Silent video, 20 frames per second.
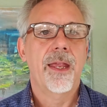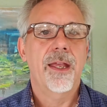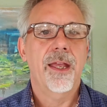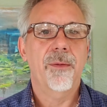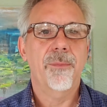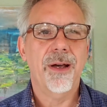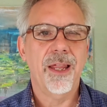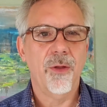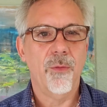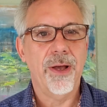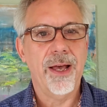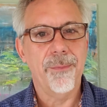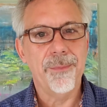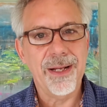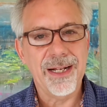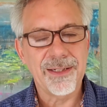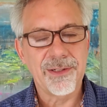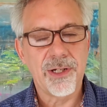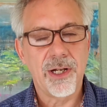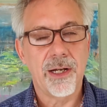And by the way, I'm
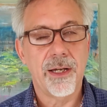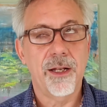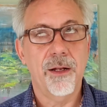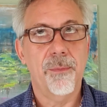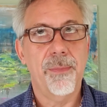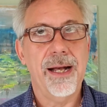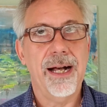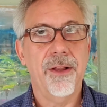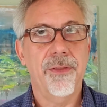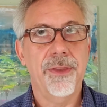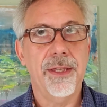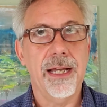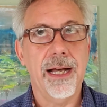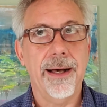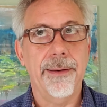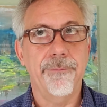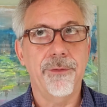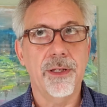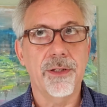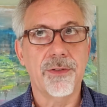not talking about the
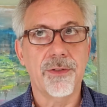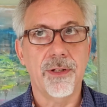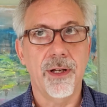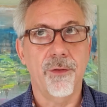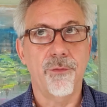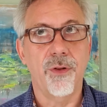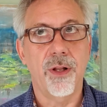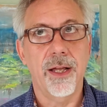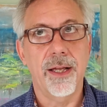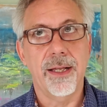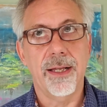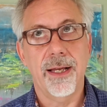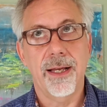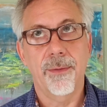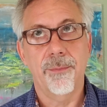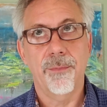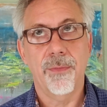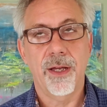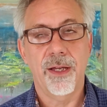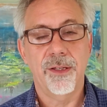obvious stuff like
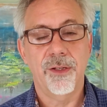um,